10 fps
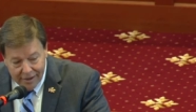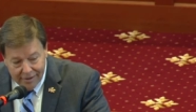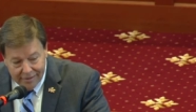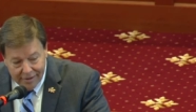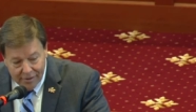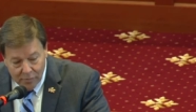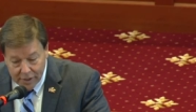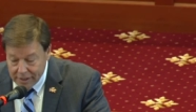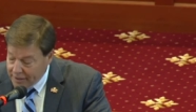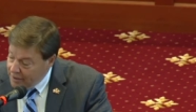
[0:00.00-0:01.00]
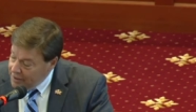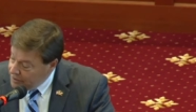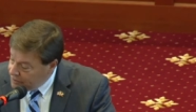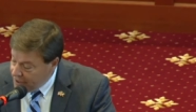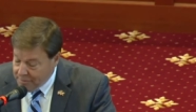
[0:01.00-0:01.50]
And uh, what
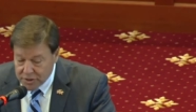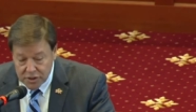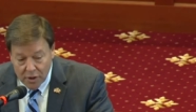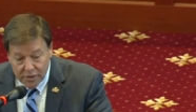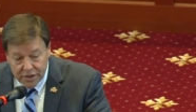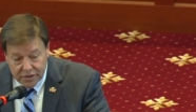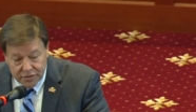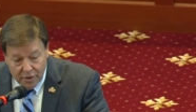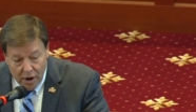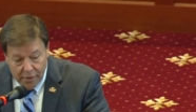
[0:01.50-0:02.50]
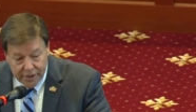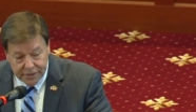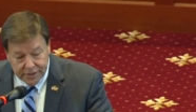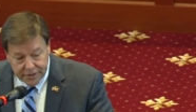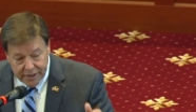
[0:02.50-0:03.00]
Sam has shown in his
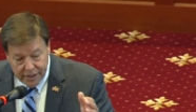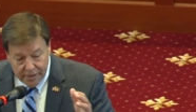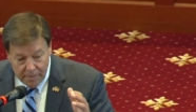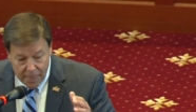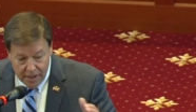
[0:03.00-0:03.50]
drawings is the,